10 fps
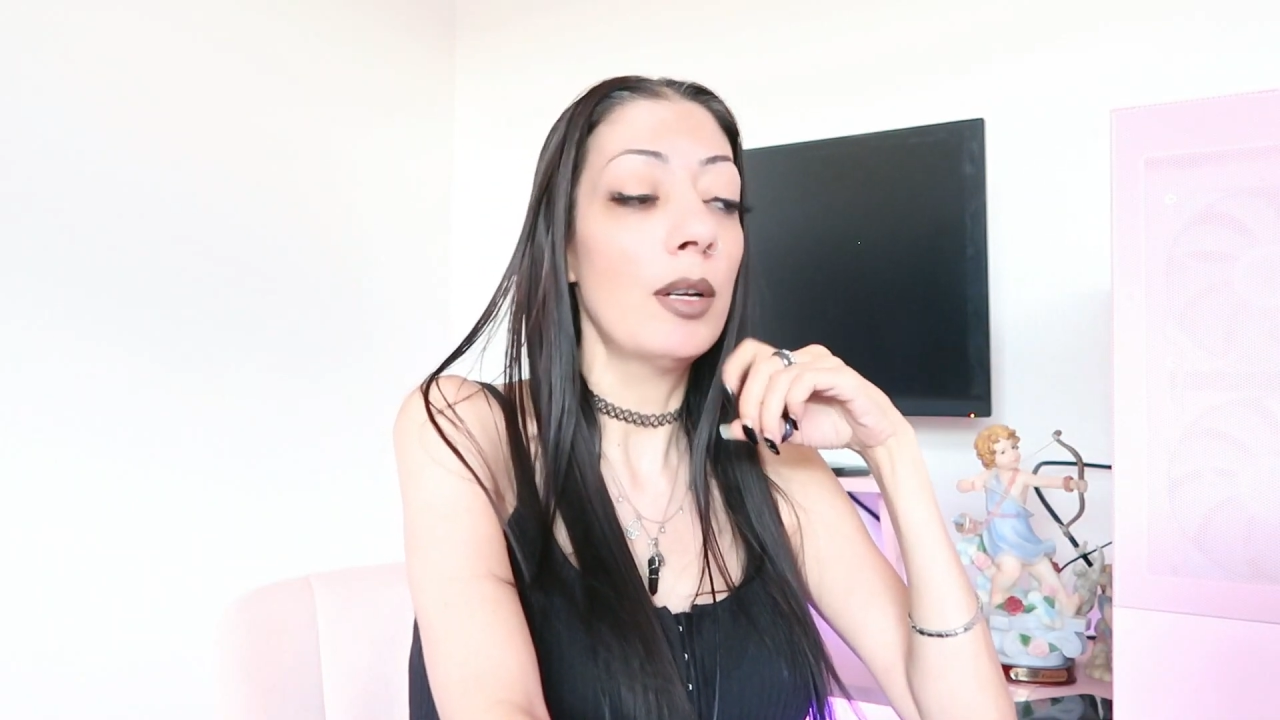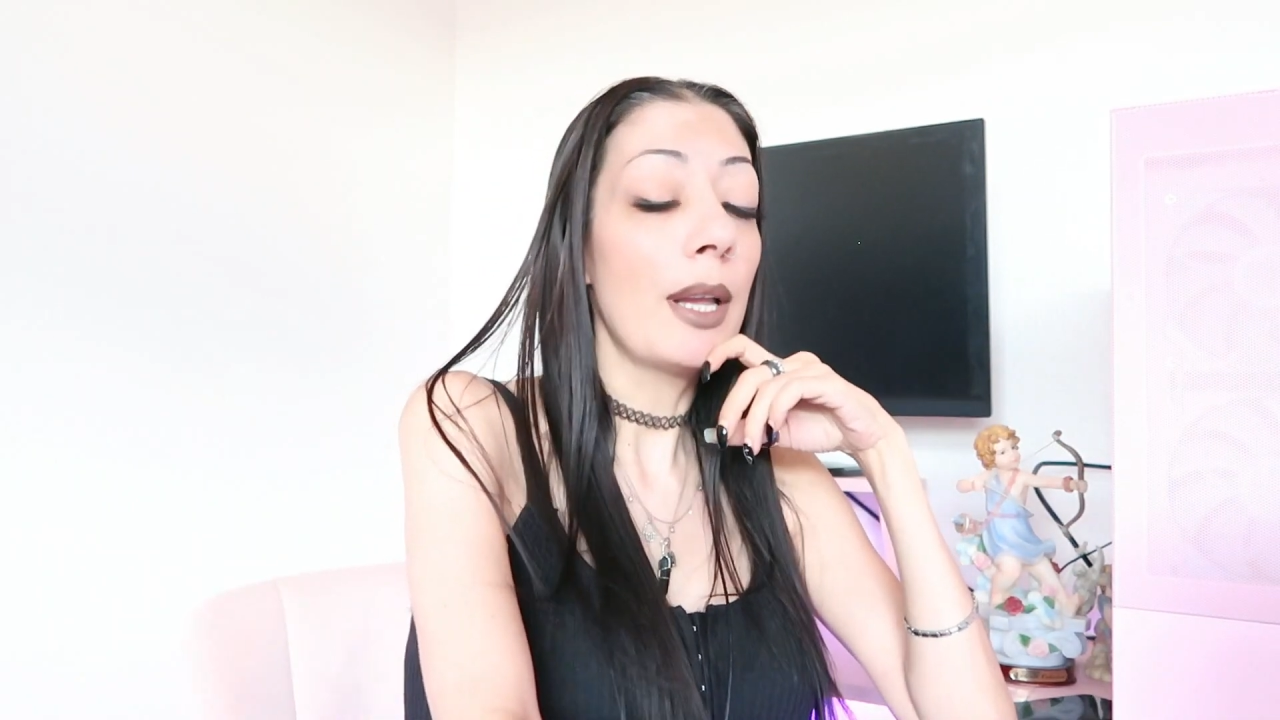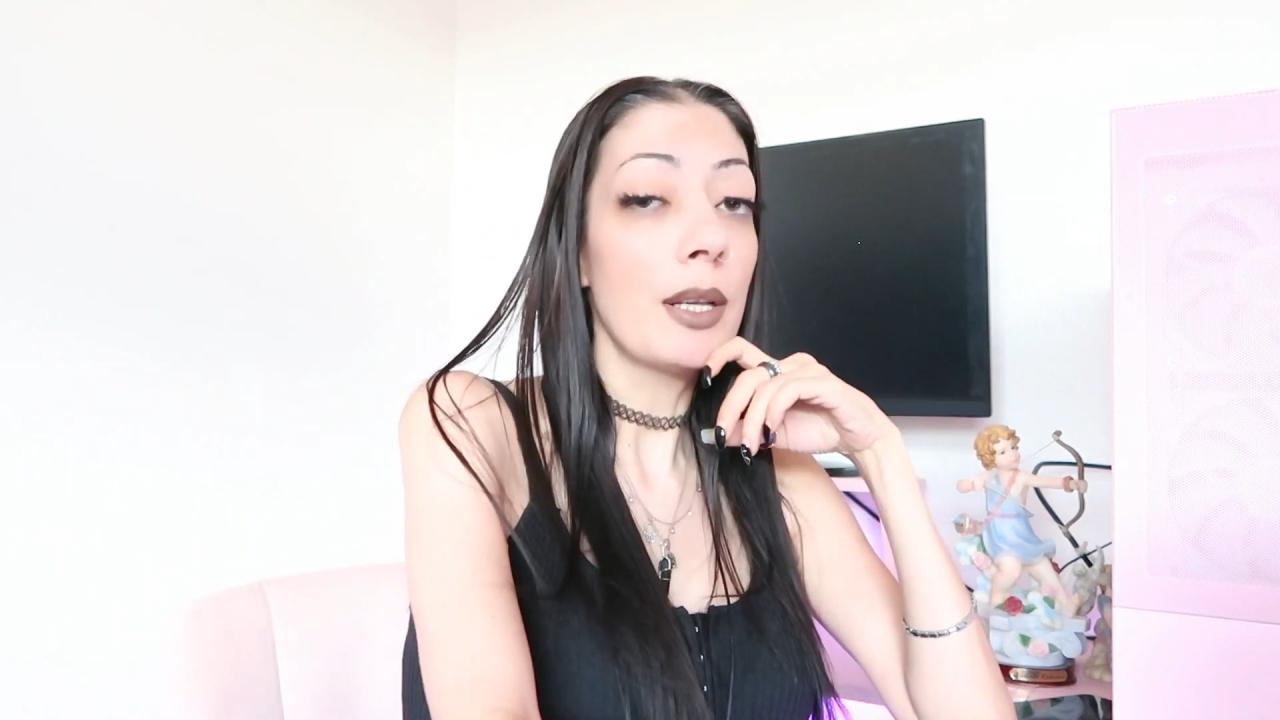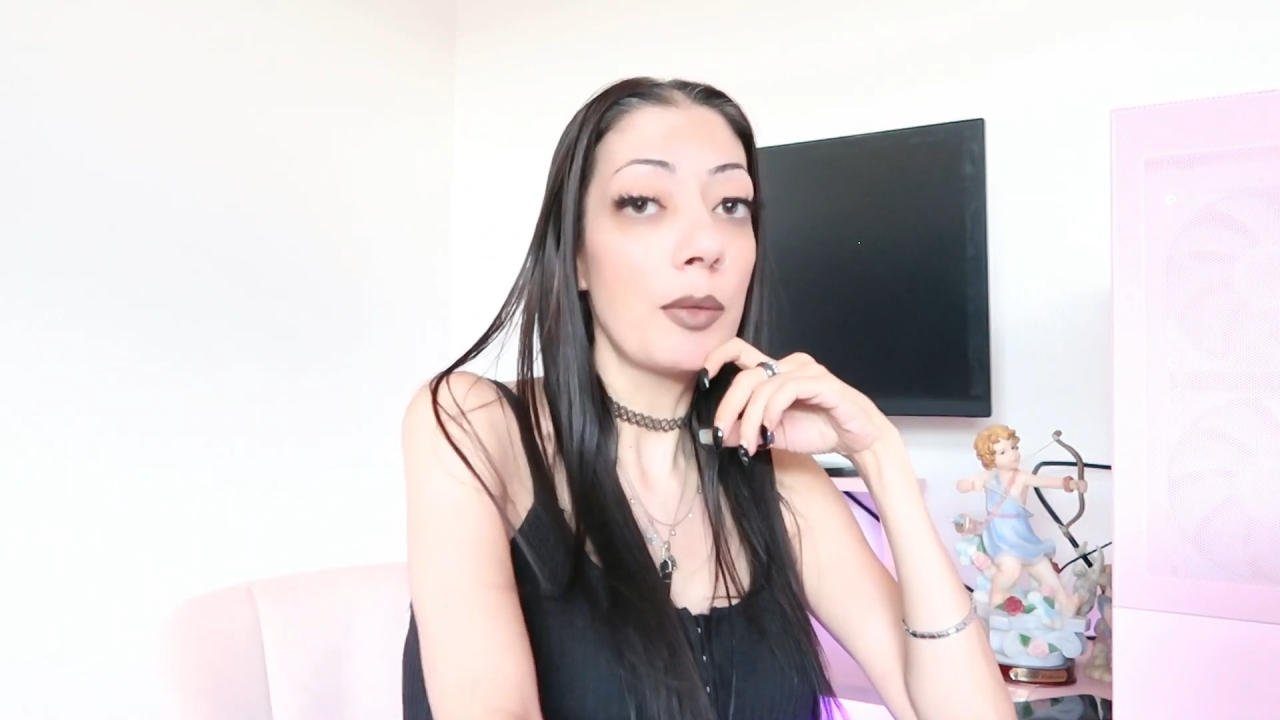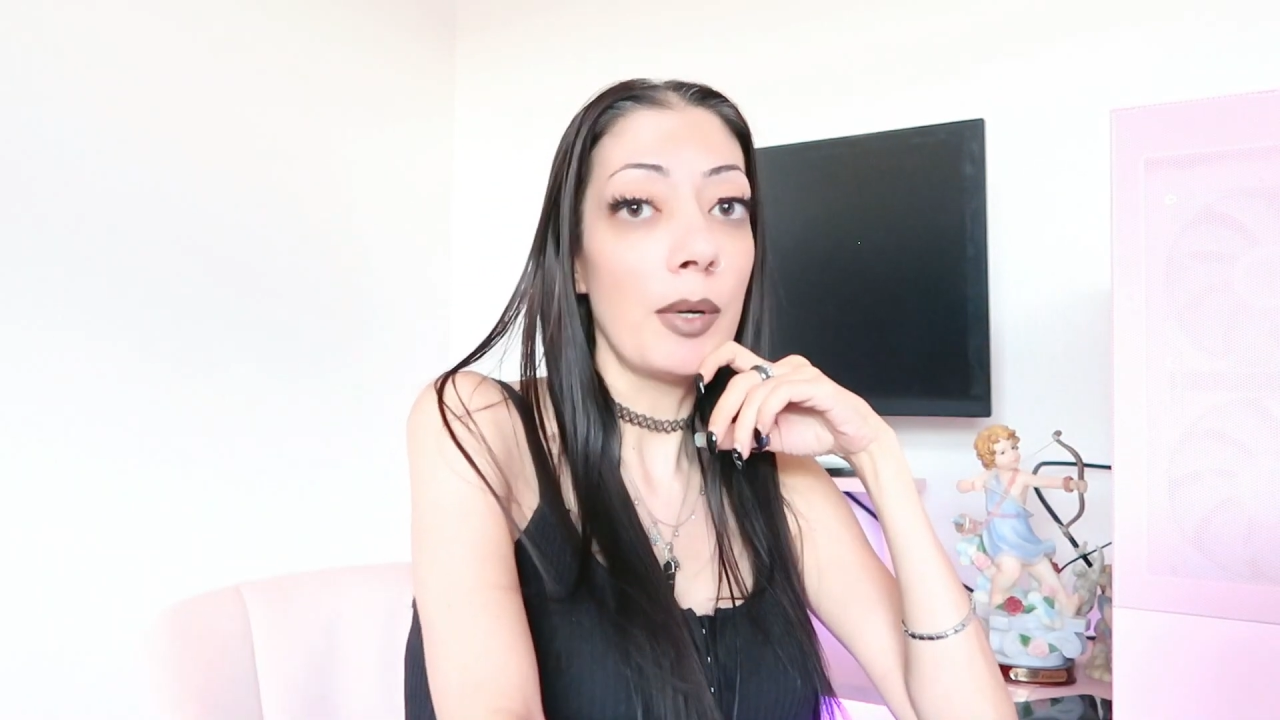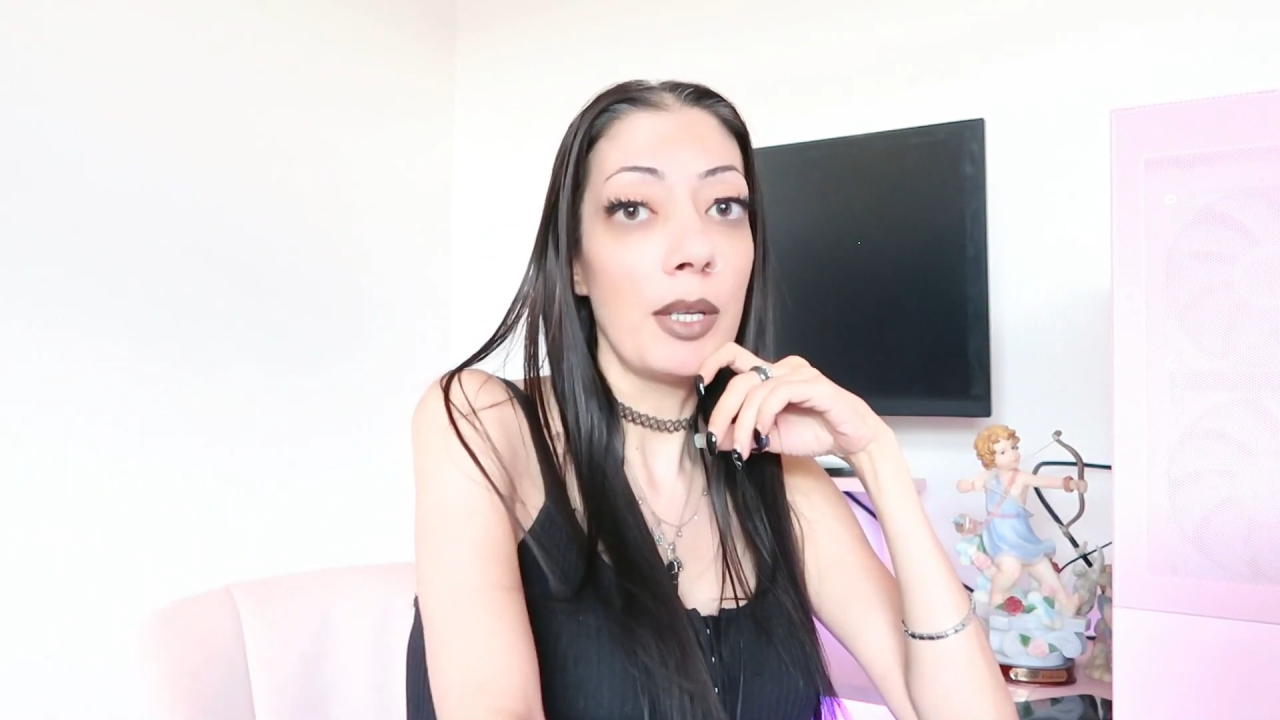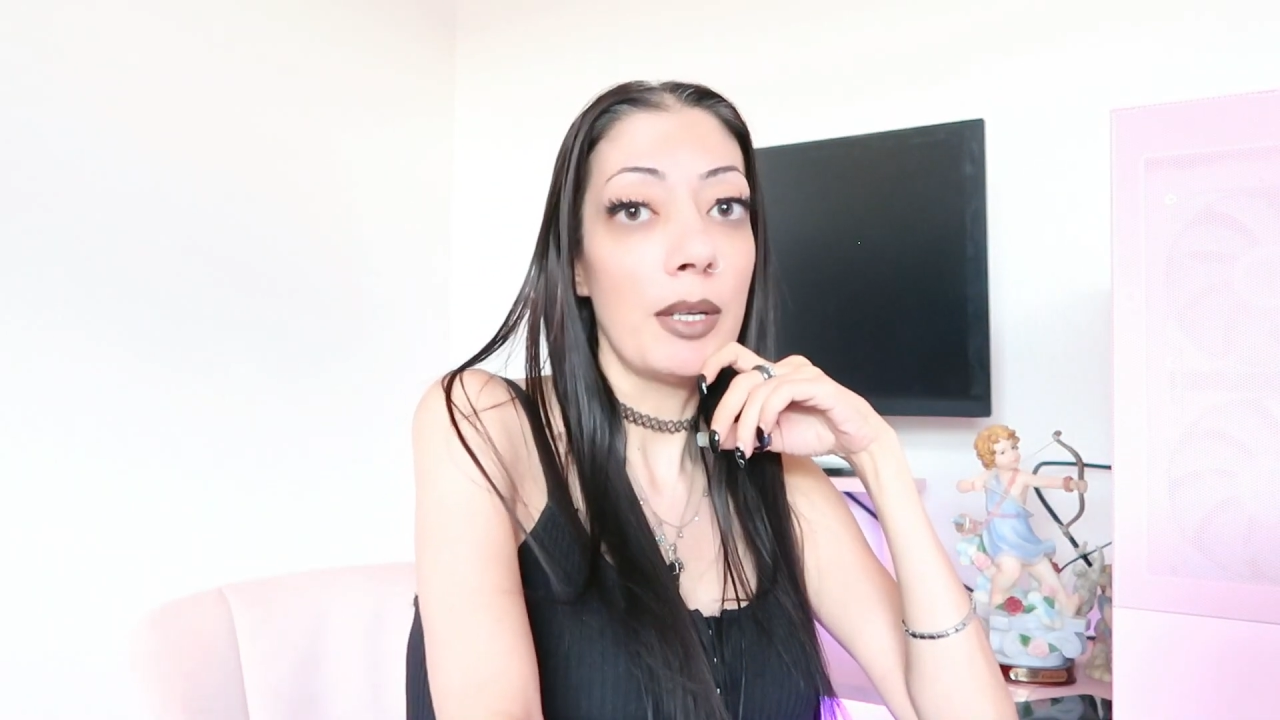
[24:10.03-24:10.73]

Well, guess what,